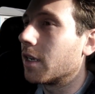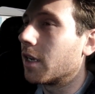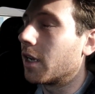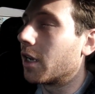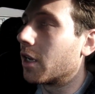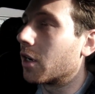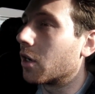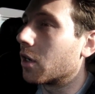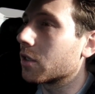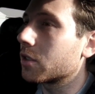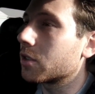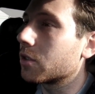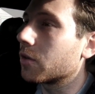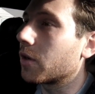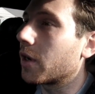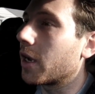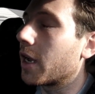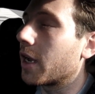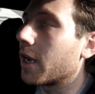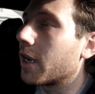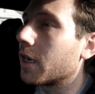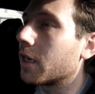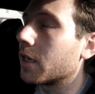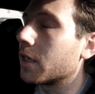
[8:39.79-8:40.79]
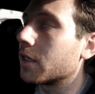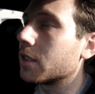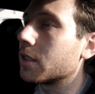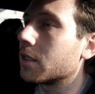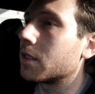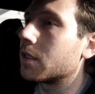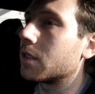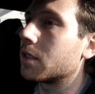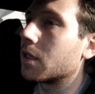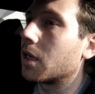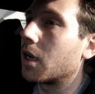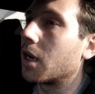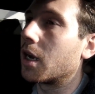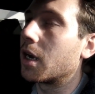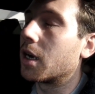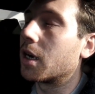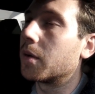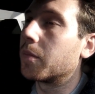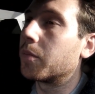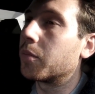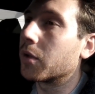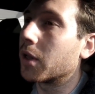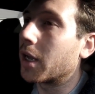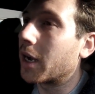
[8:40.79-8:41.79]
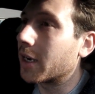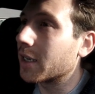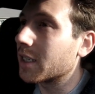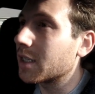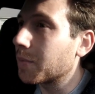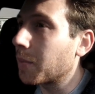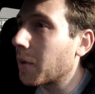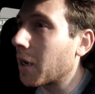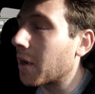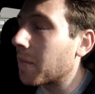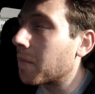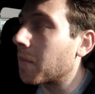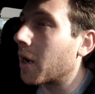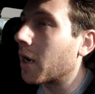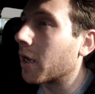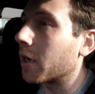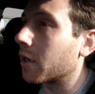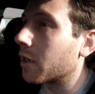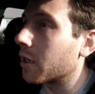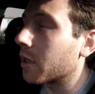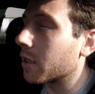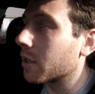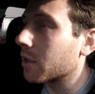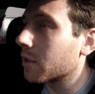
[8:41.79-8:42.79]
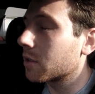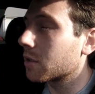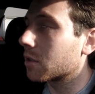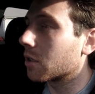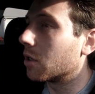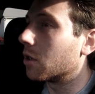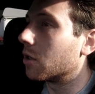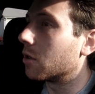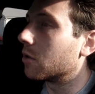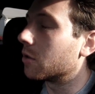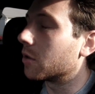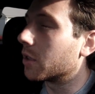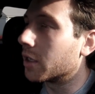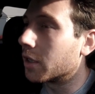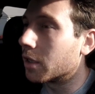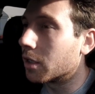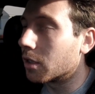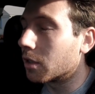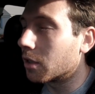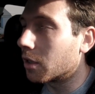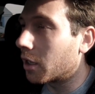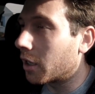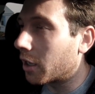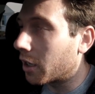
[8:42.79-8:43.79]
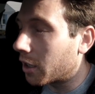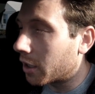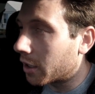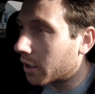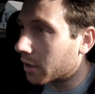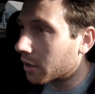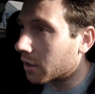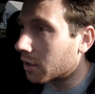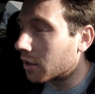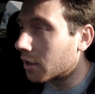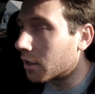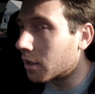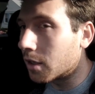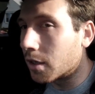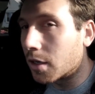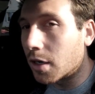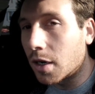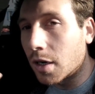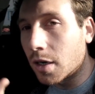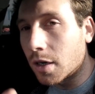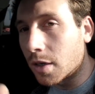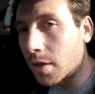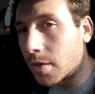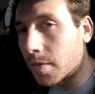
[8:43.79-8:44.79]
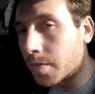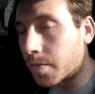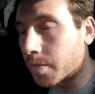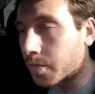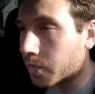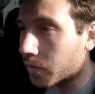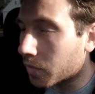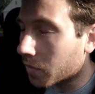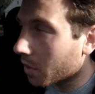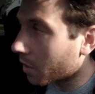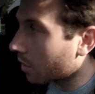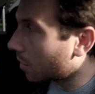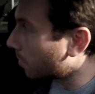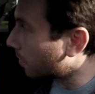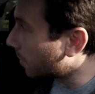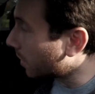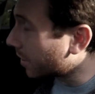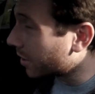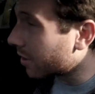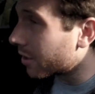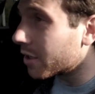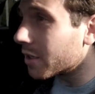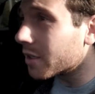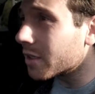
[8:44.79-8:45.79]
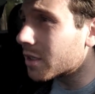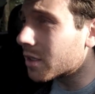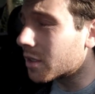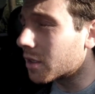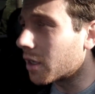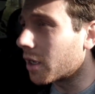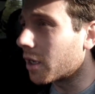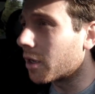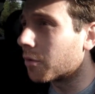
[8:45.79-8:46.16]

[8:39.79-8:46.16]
It also has blind spot monitoring, so in the mirrors,